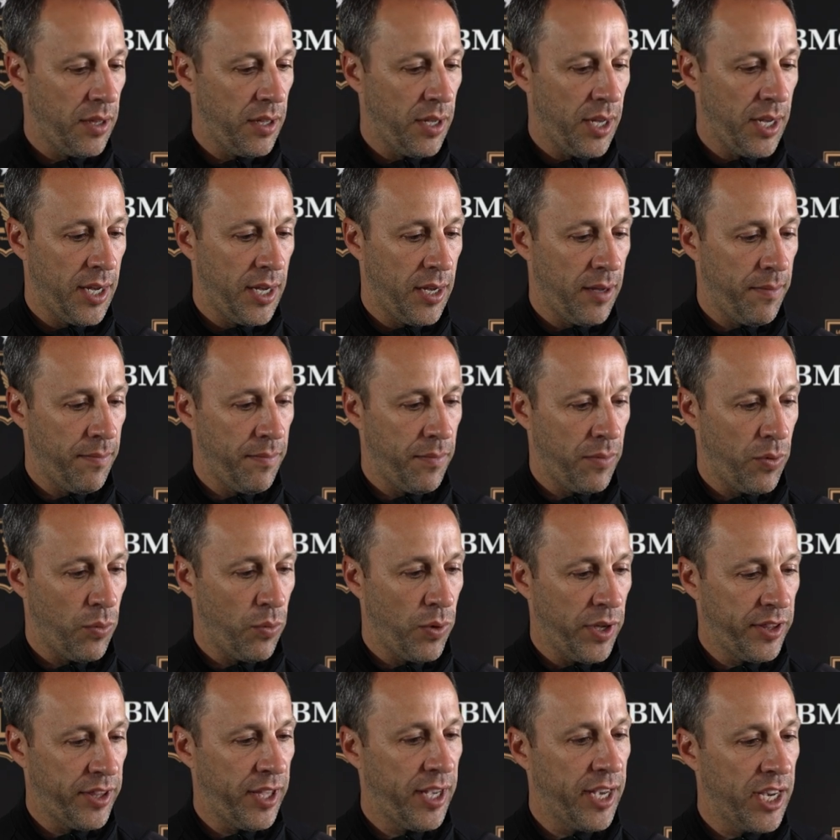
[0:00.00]
um,
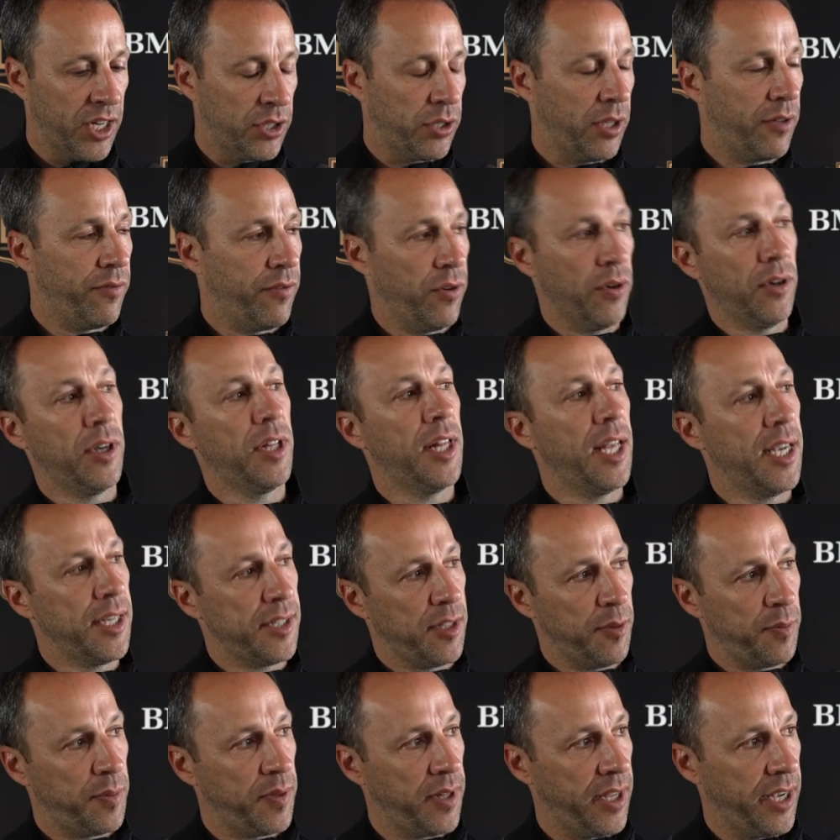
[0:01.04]
what they actually vocalize
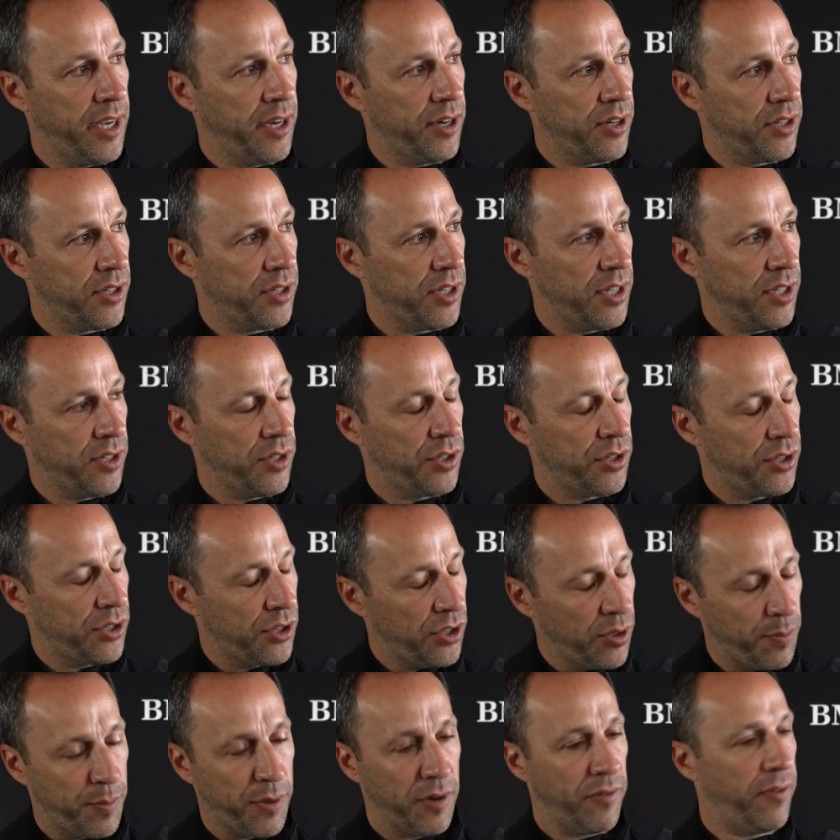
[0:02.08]
to players is
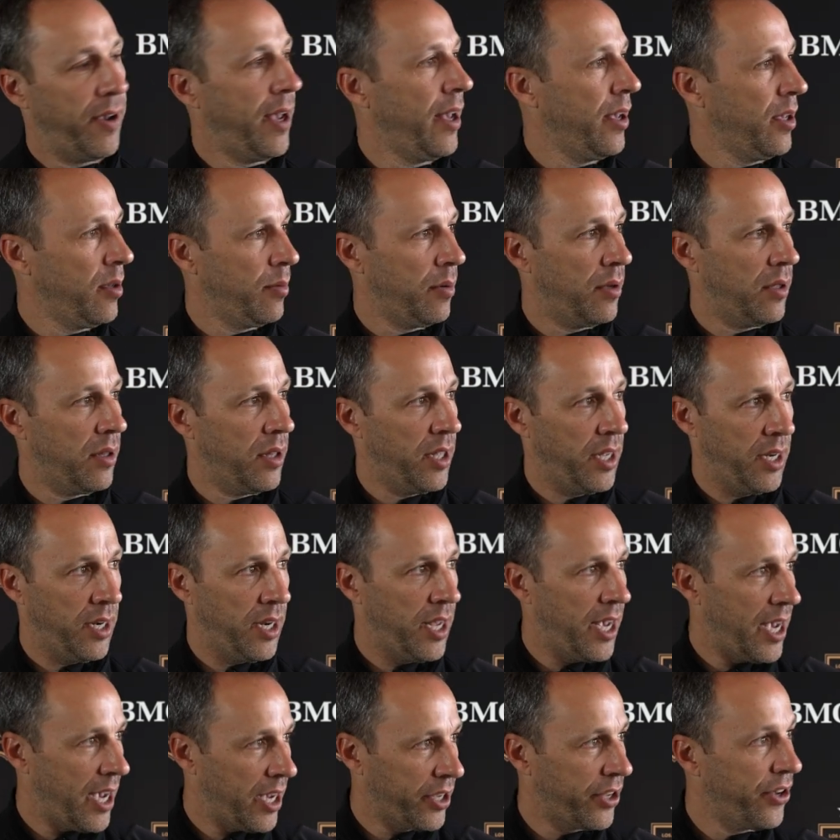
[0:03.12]
super valuable and
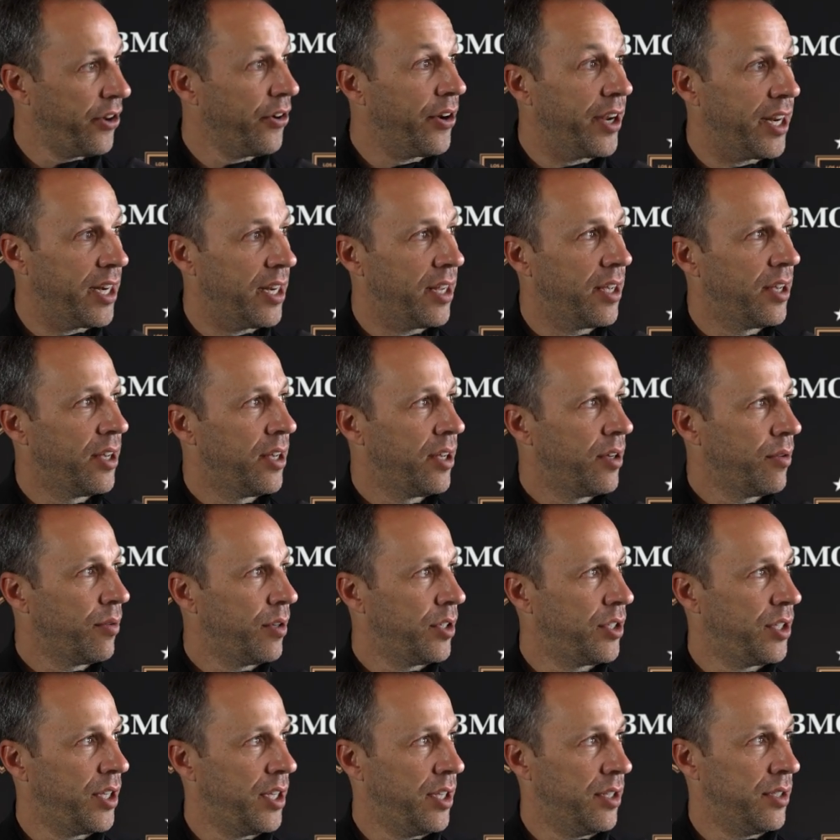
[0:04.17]
accurate,
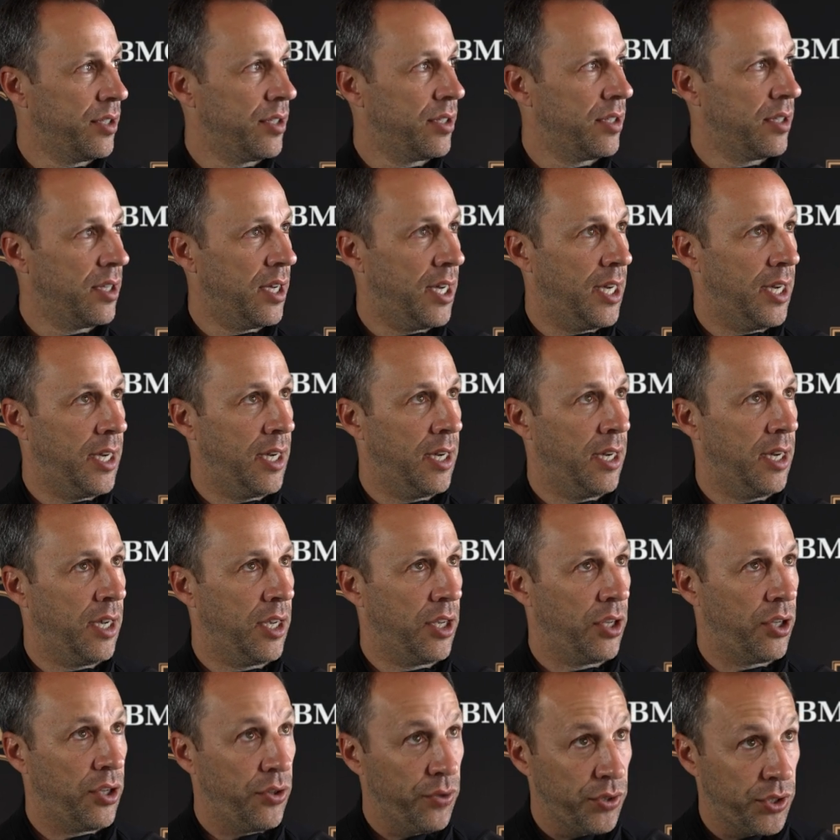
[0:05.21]
which is uh, a
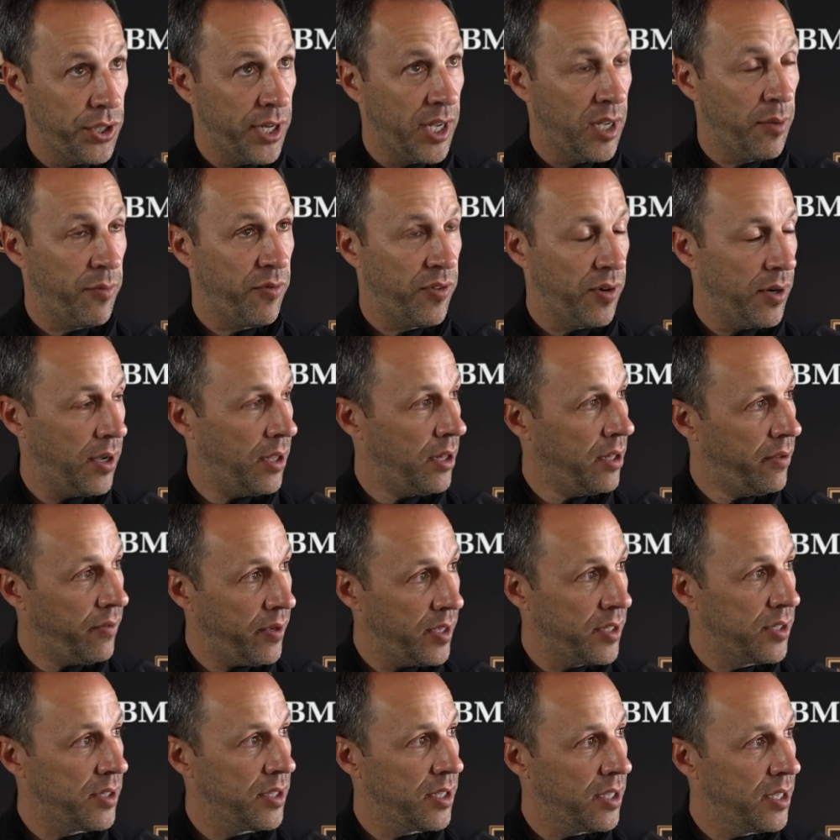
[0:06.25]
huge help for all of
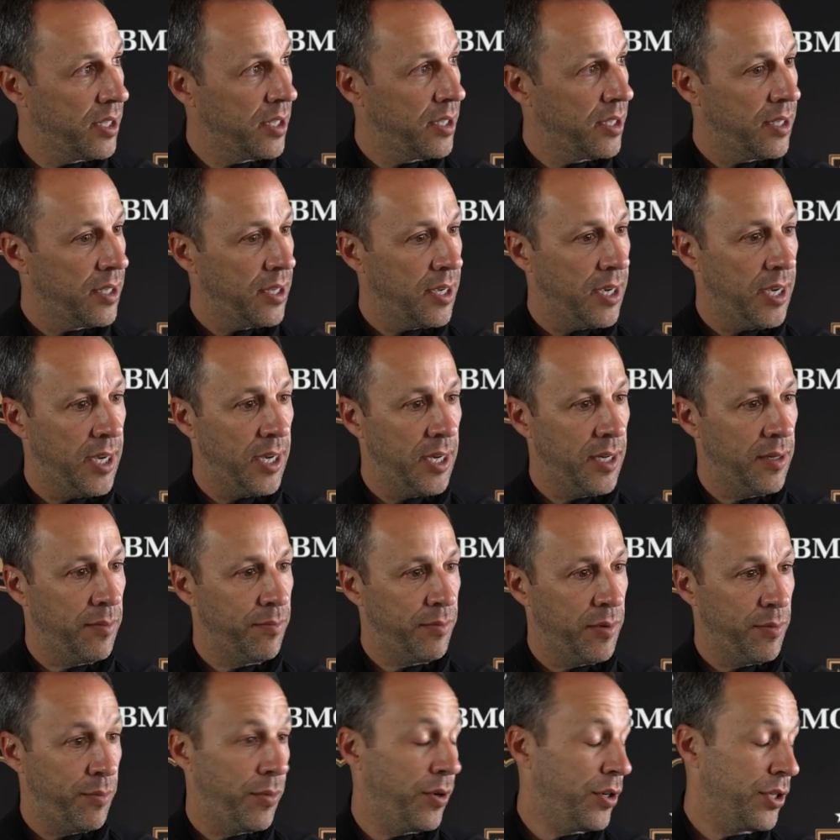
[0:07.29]
us, um,
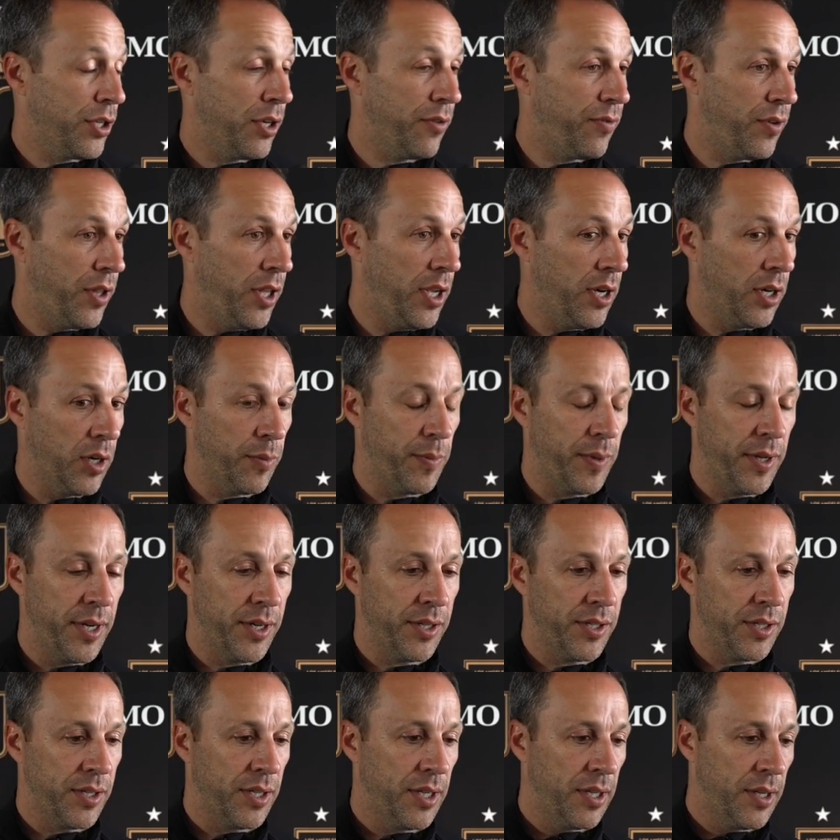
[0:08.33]
but more so for the younger
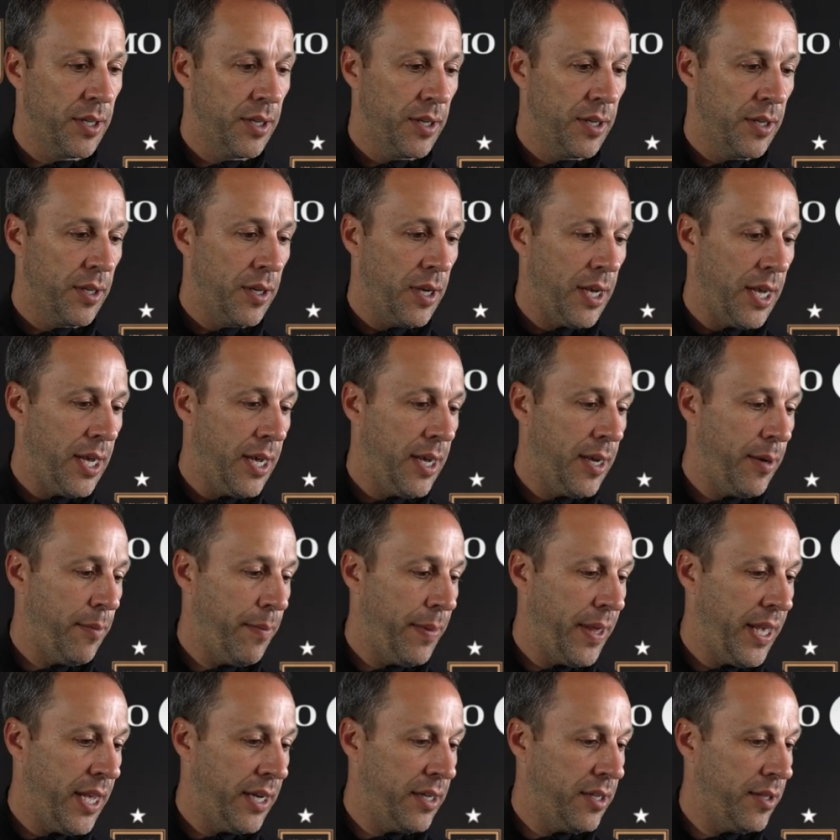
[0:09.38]
players um,
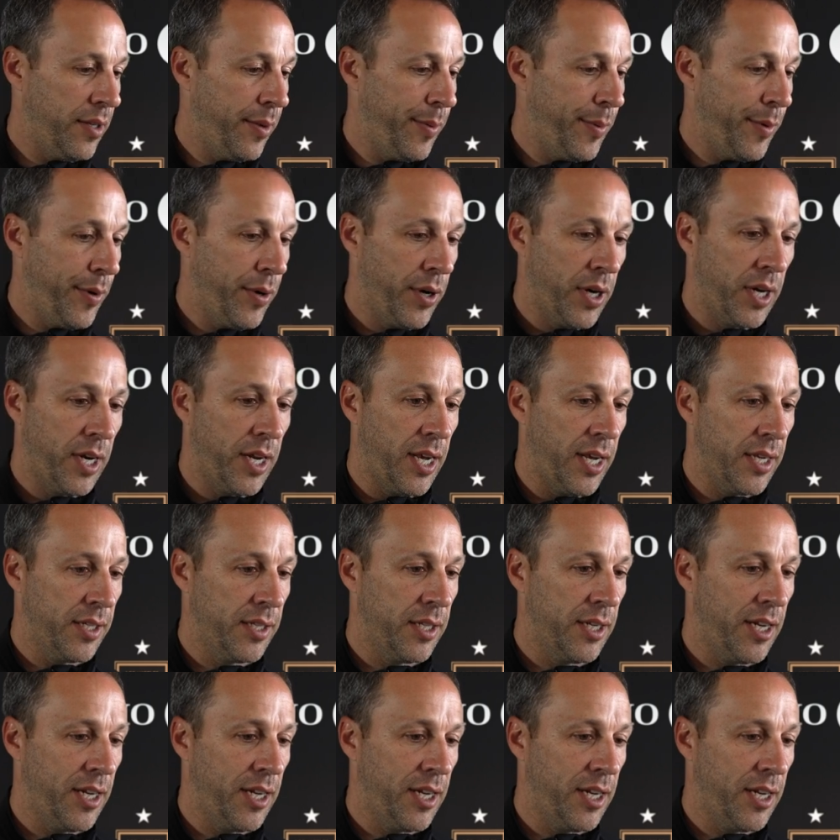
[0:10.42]
and to be reorganized.